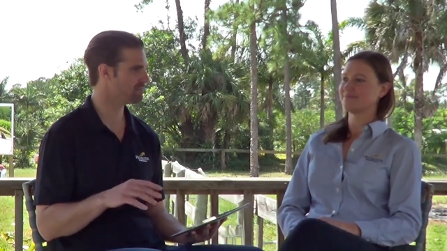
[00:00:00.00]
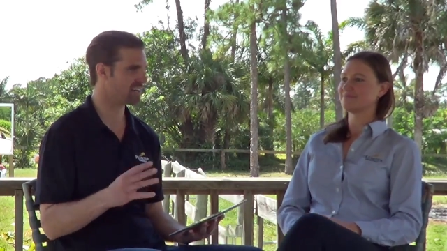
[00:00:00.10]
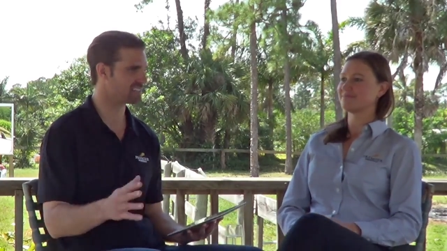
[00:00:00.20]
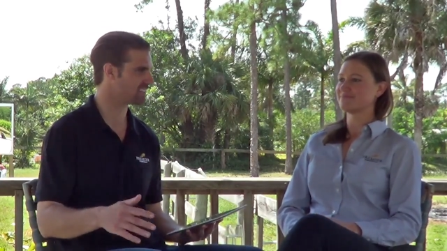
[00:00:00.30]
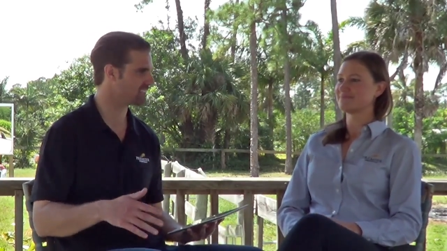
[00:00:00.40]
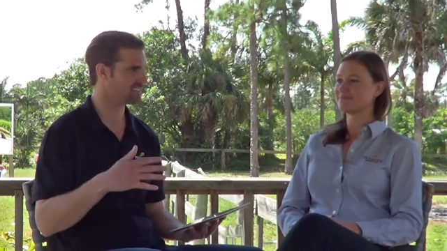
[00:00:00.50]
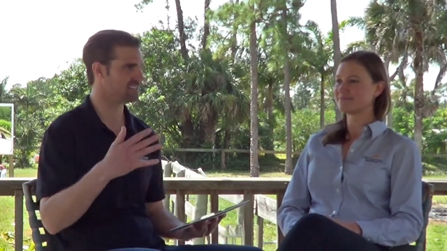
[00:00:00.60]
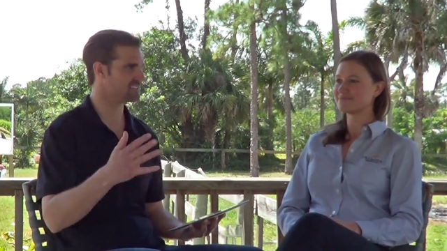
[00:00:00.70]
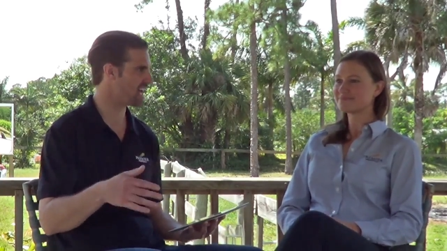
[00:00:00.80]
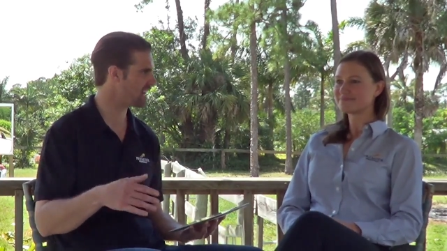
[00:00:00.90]
Speaker 1: Mexican,
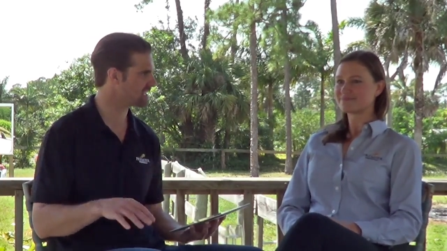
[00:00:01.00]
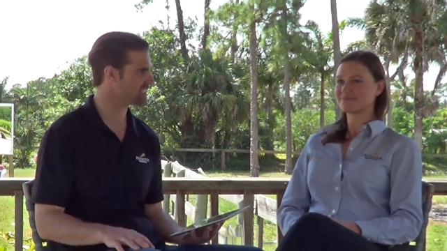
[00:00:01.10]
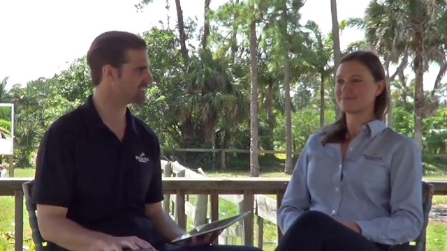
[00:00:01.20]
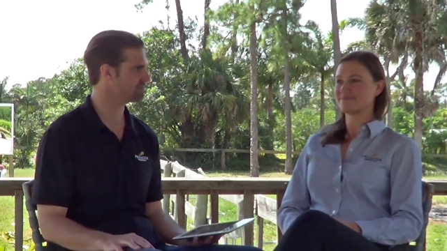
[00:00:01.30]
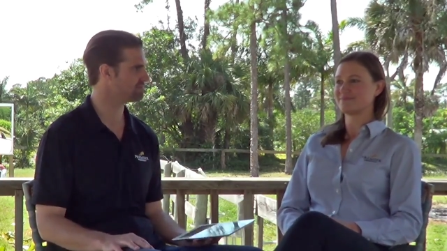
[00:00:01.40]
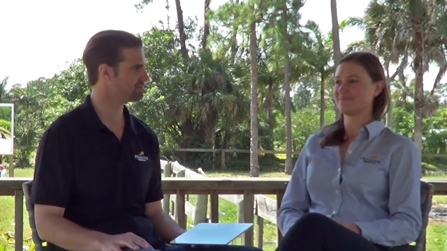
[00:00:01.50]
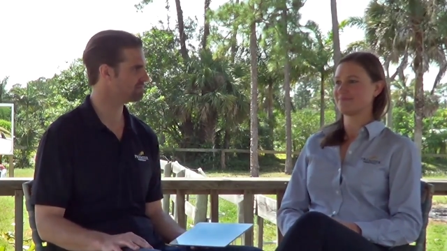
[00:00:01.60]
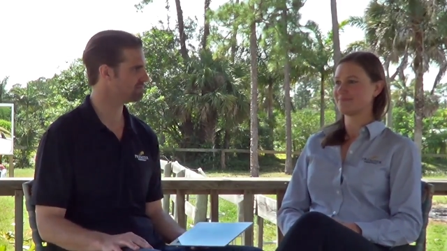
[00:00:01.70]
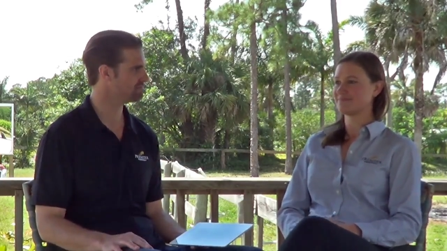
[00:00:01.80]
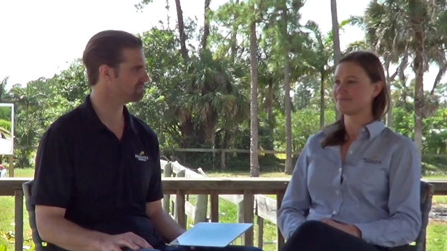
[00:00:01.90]
Italian,
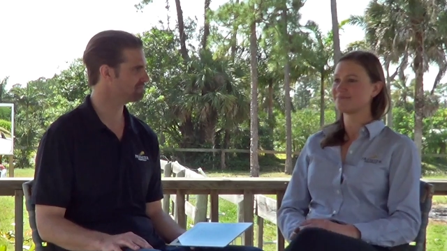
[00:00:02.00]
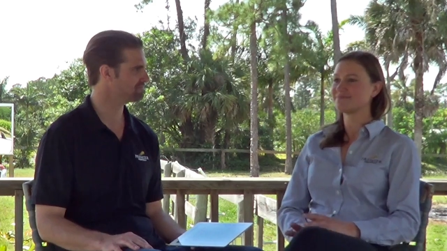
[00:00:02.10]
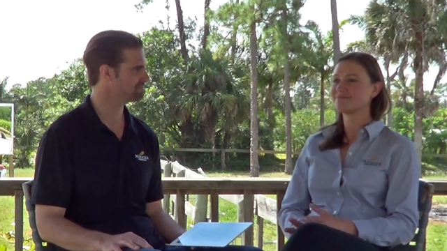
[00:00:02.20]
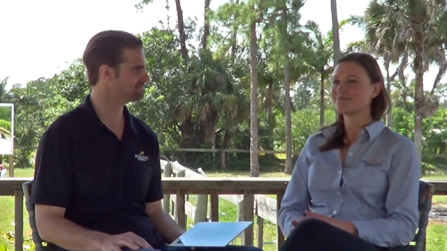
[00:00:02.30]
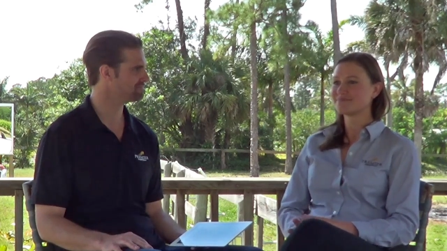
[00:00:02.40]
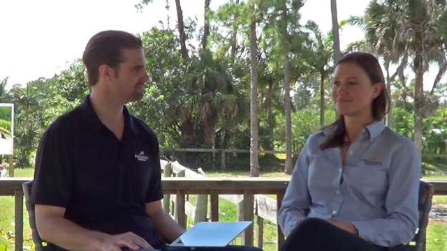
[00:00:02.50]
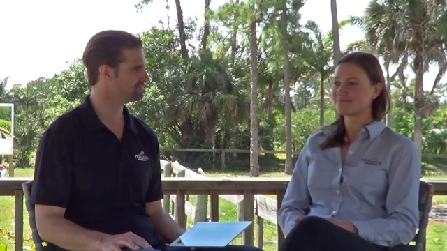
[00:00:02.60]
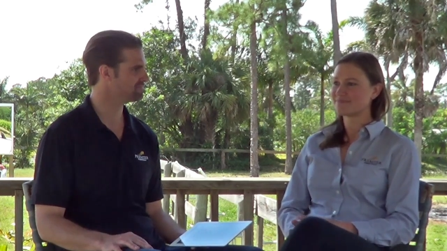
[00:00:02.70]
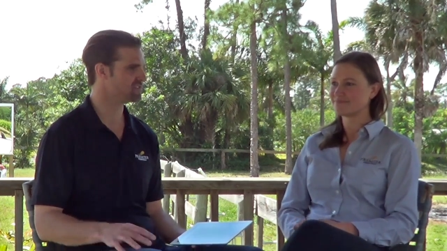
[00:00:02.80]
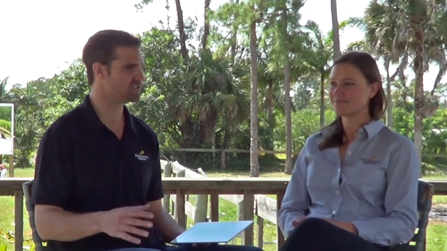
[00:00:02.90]

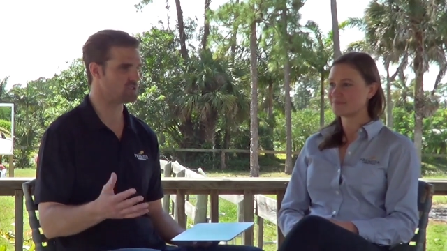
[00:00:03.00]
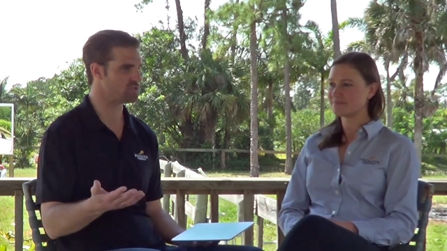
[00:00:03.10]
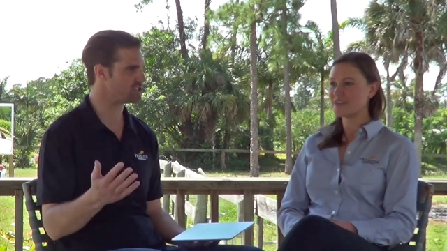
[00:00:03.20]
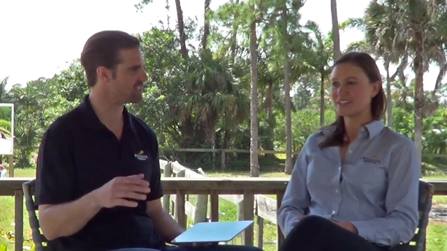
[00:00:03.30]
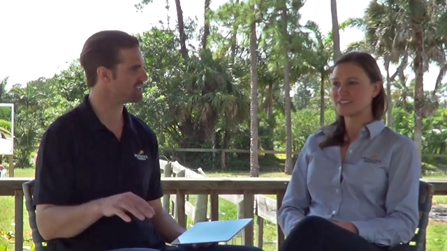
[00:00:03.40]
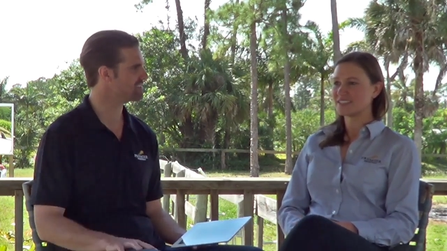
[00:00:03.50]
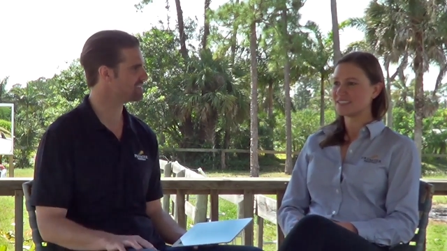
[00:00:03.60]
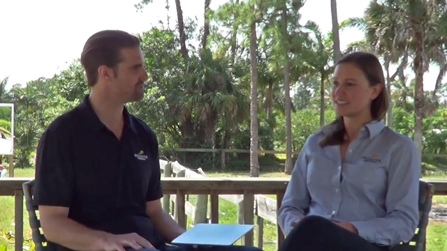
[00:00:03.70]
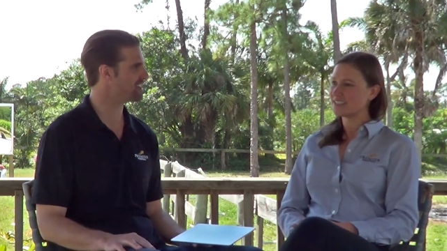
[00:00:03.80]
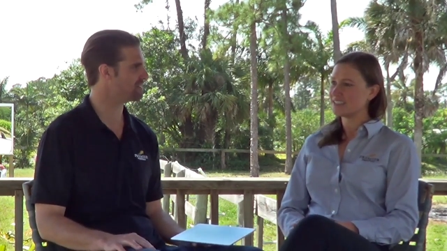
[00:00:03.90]
sushi,
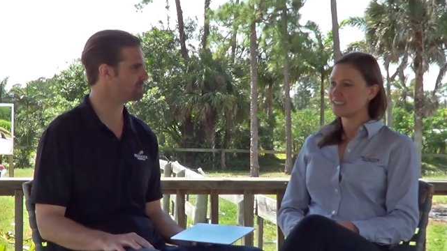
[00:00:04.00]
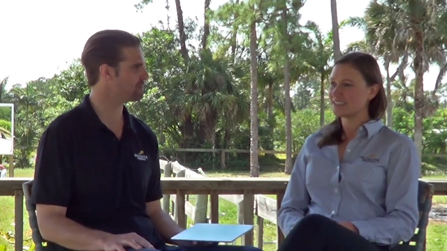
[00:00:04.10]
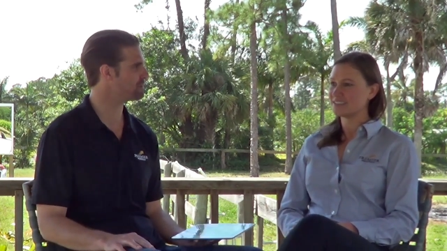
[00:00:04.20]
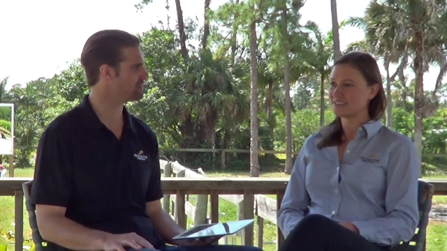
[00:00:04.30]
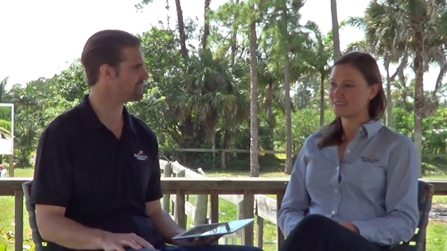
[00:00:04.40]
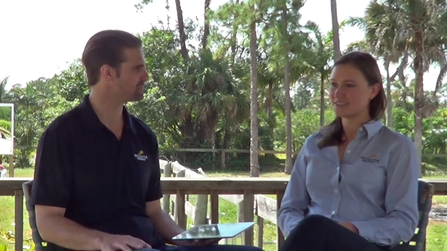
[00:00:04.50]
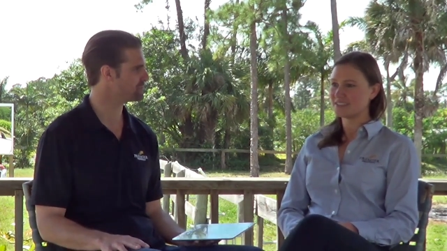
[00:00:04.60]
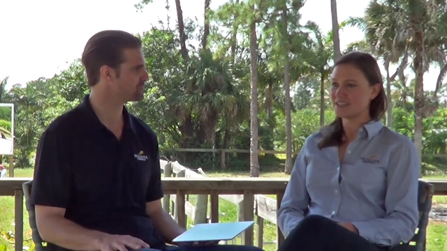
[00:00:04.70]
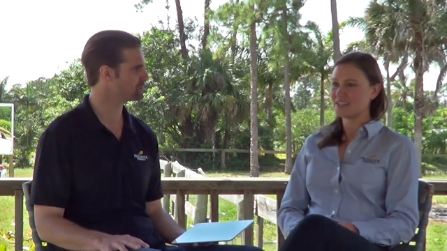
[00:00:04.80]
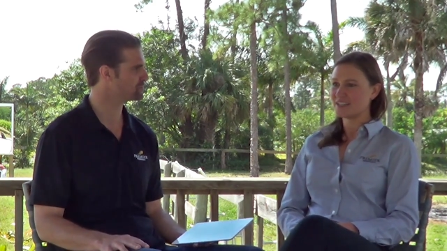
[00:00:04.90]
you tell me, what would it be?
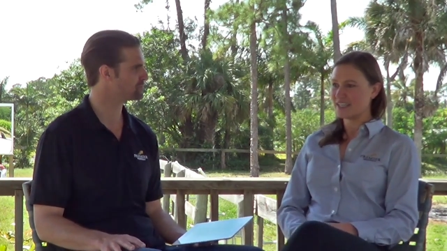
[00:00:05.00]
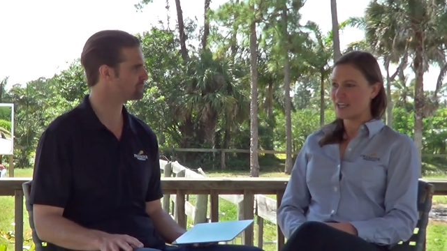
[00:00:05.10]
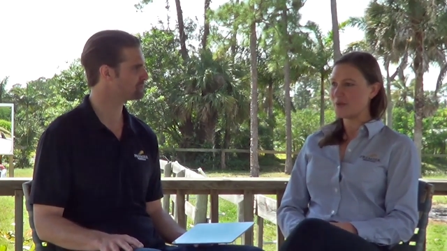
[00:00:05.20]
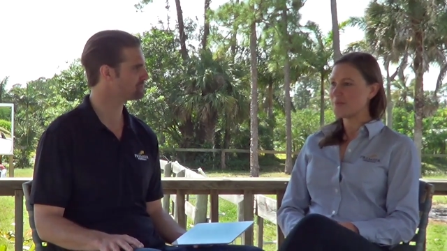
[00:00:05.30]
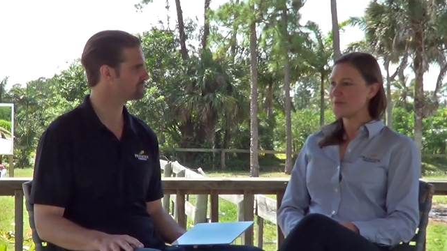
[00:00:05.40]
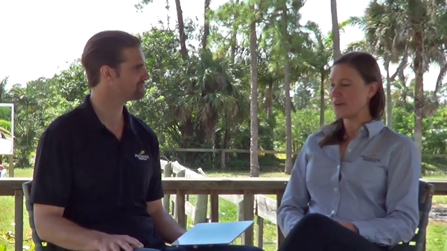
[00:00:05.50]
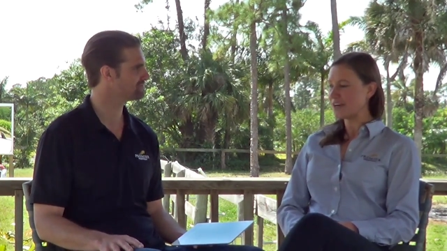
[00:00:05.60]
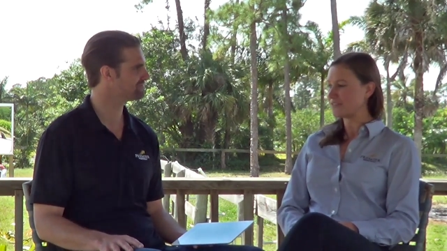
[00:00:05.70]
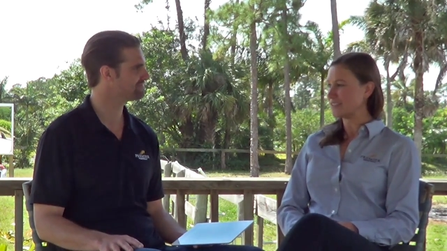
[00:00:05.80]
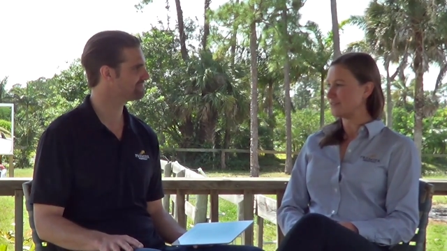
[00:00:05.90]
Speaker 2: It'd be
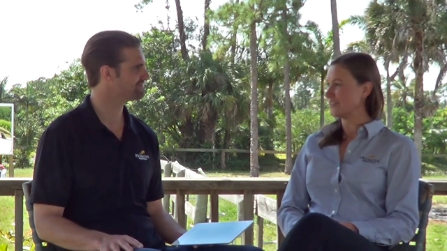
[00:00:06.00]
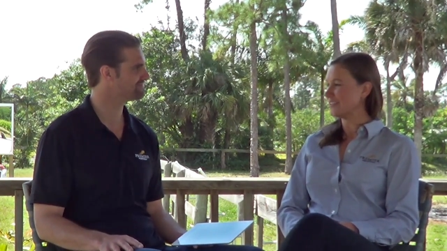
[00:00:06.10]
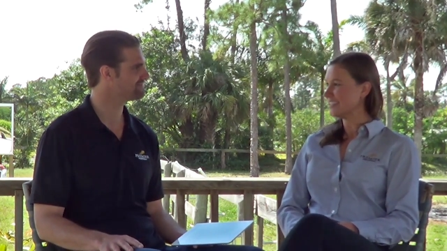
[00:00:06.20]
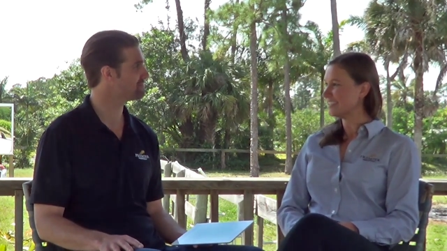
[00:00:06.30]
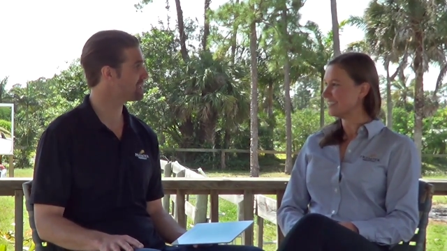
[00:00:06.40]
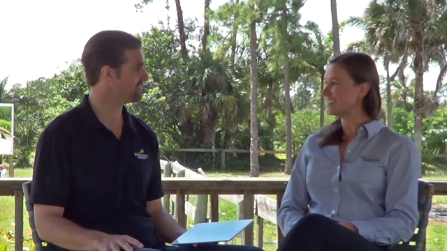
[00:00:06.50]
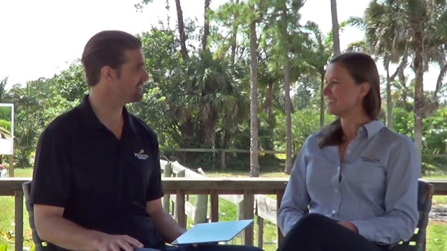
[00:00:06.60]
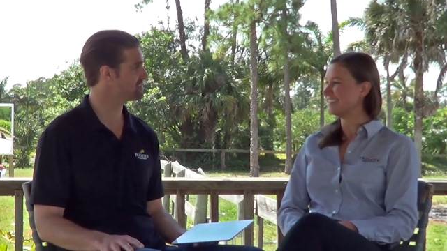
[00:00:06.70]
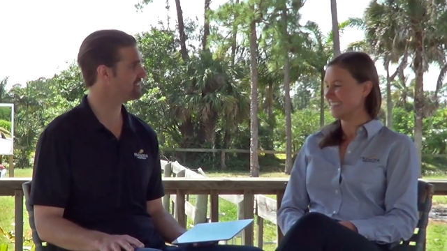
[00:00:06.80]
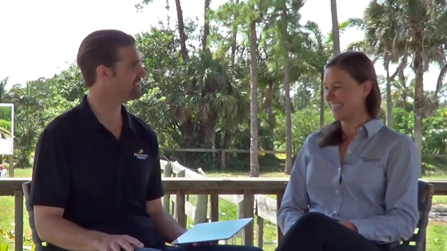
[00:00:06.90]
breakfast food.
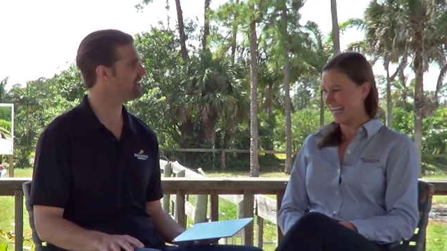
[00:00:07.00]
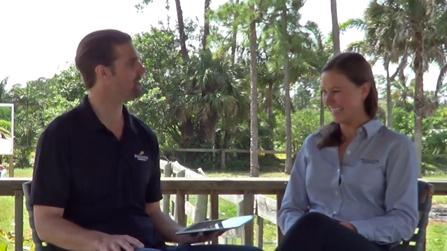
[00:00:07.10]
Speaker 1: Breakfast food. yes.